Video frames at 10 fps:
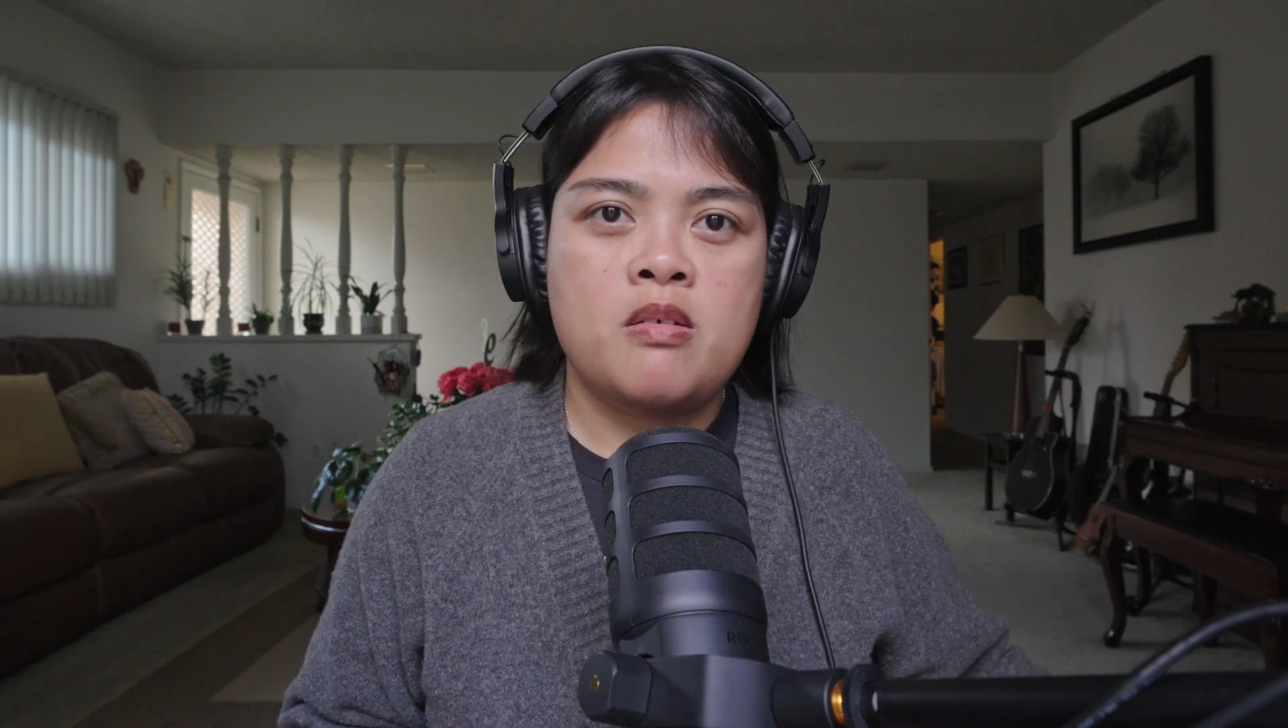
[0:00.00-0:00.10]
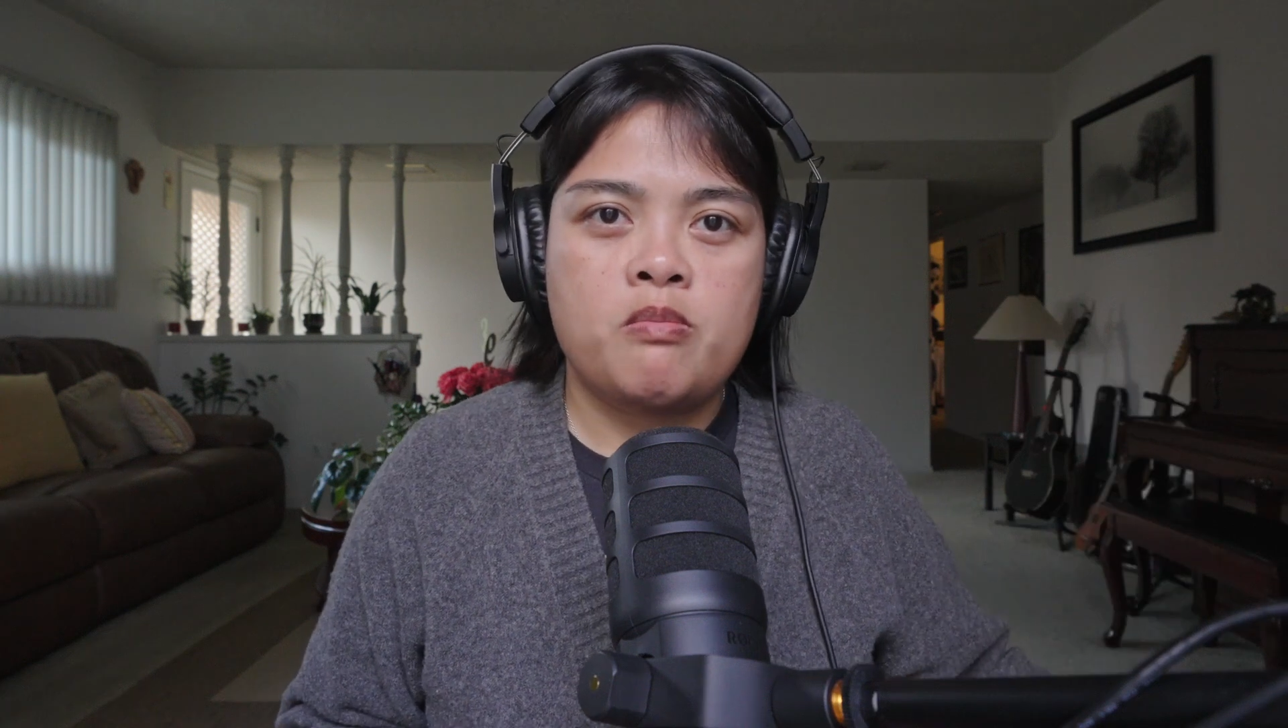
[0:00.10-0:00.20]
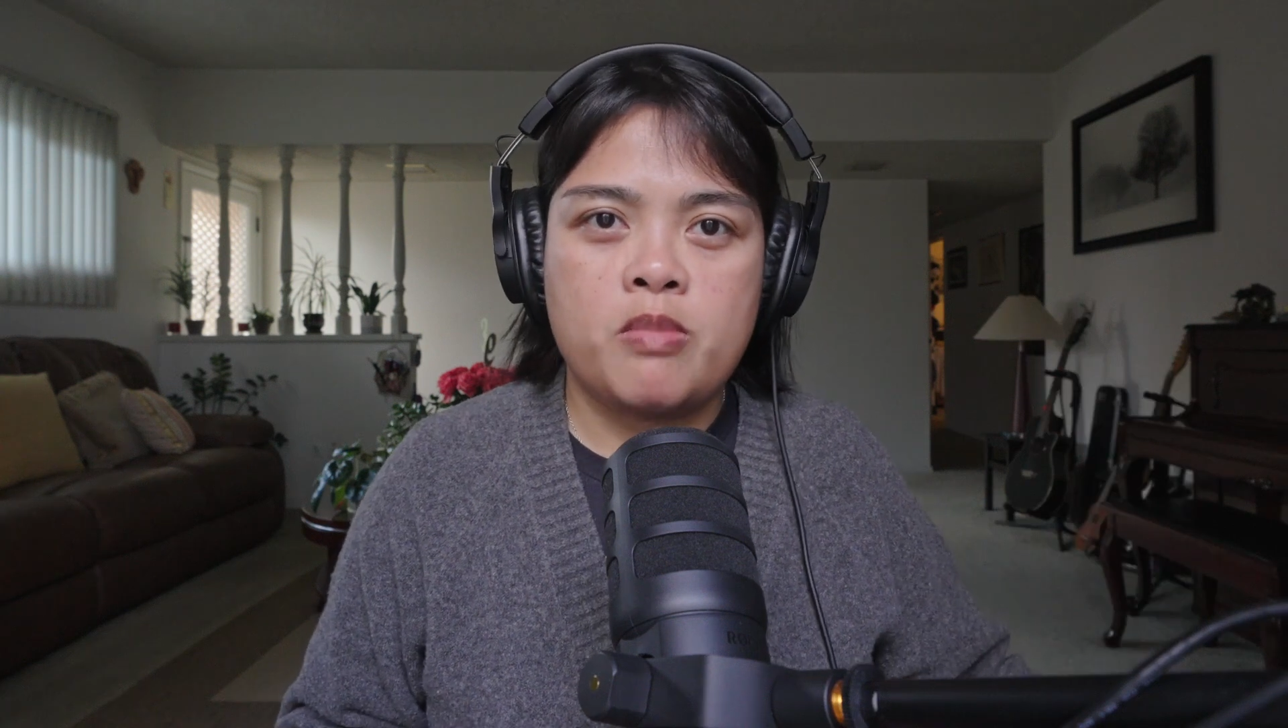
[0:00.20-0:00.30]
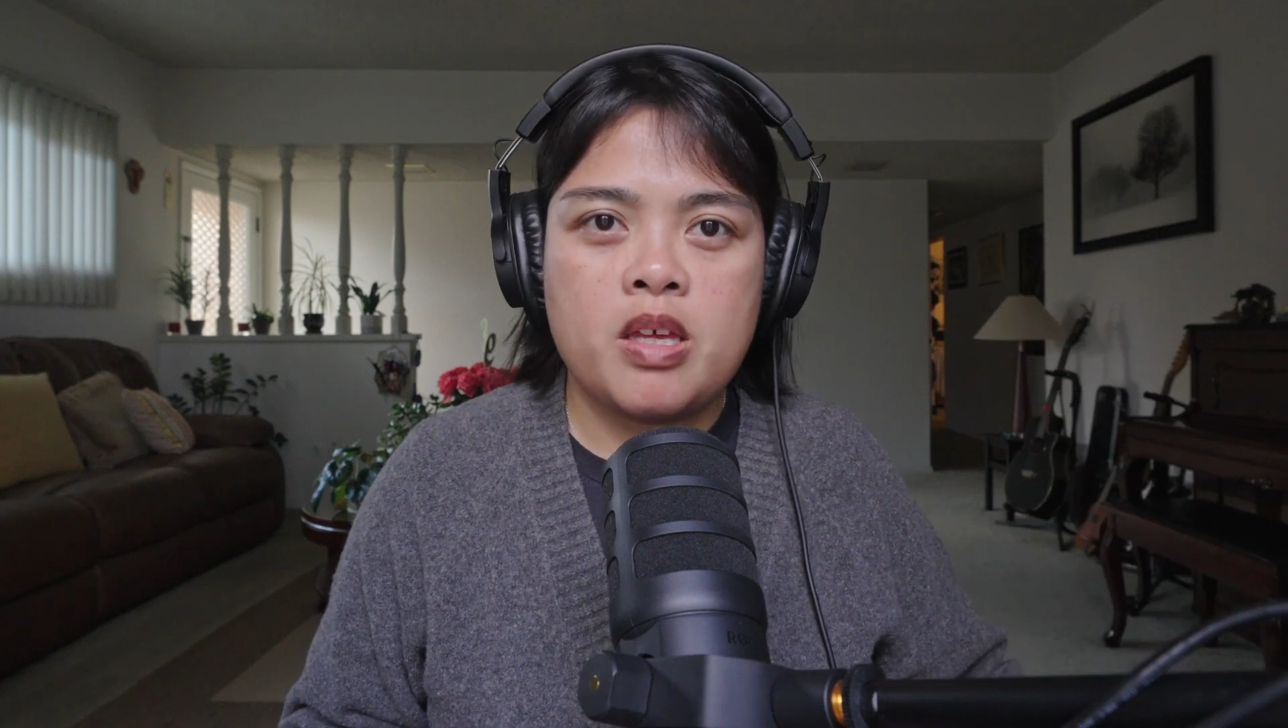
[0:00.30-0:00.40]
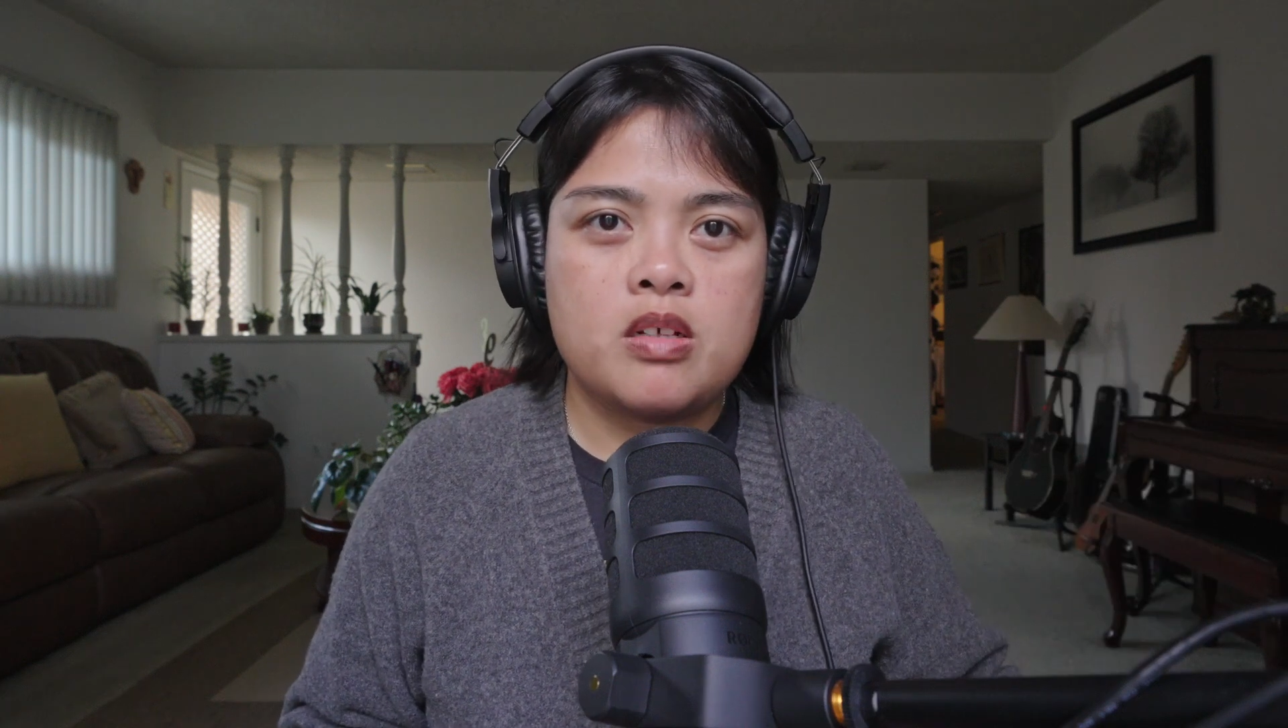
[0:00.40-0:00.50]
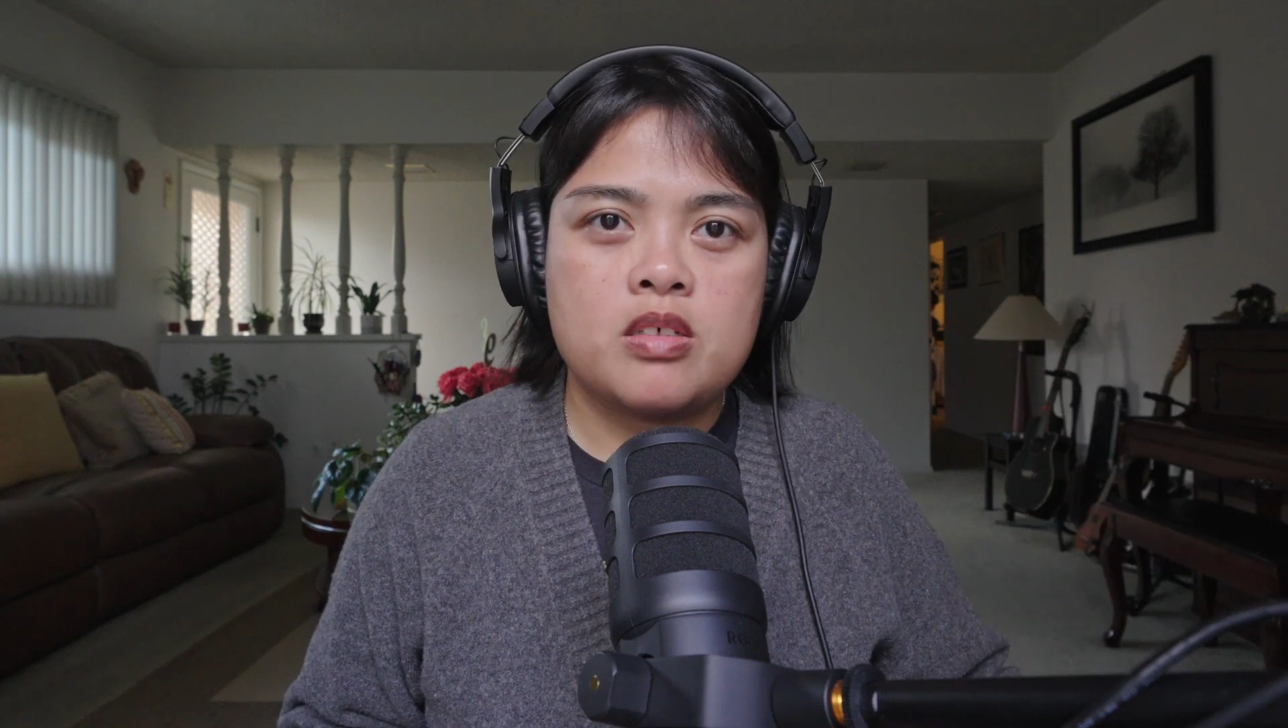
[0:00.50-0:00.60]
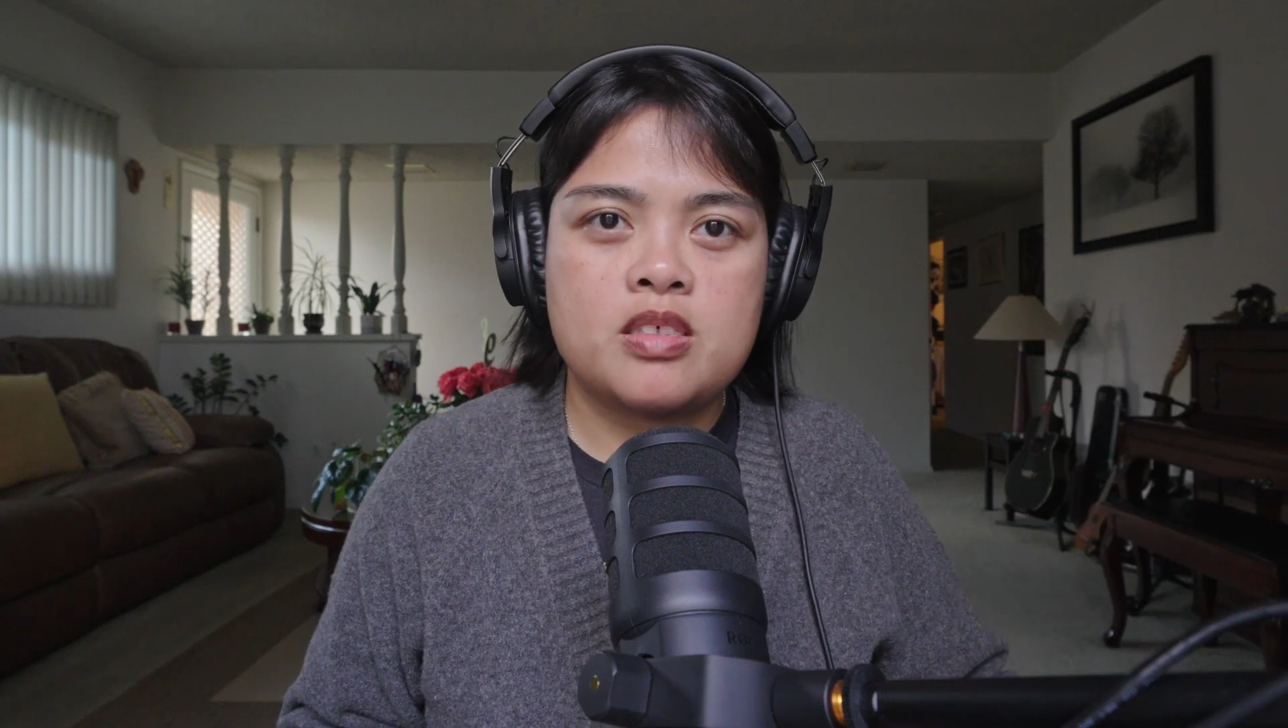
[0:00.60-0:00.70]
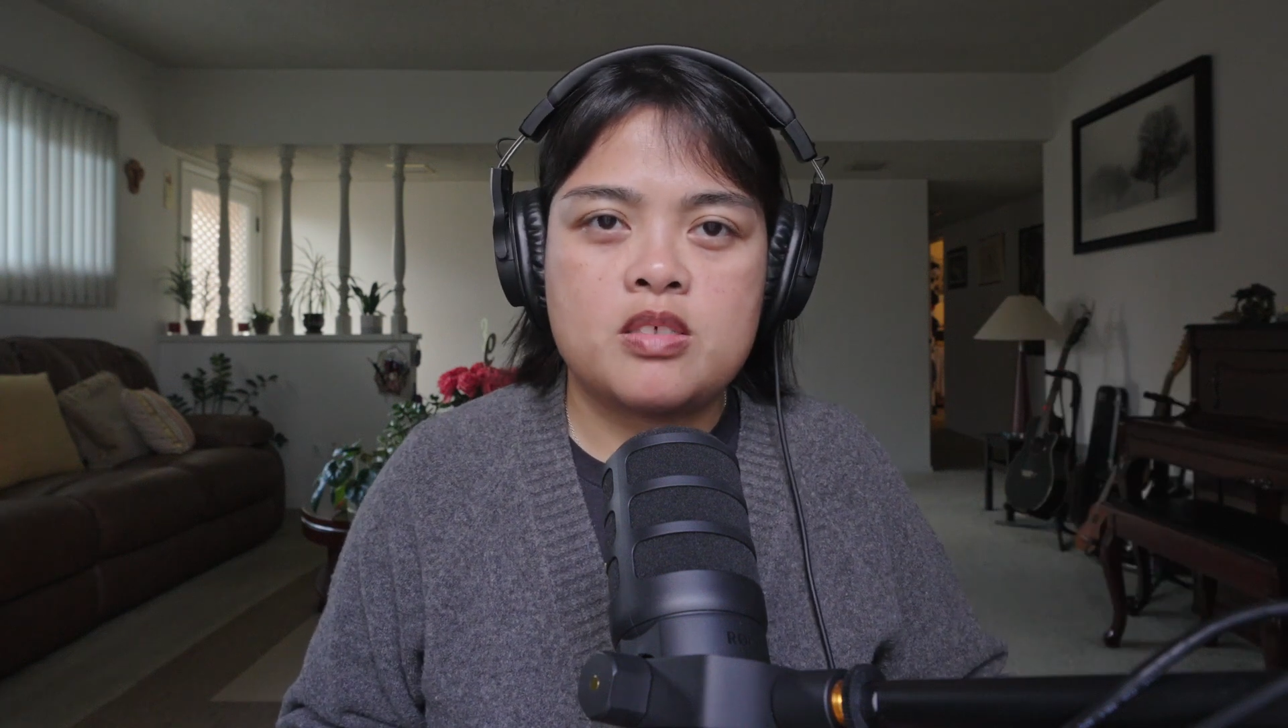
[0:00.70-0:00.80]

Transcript: meals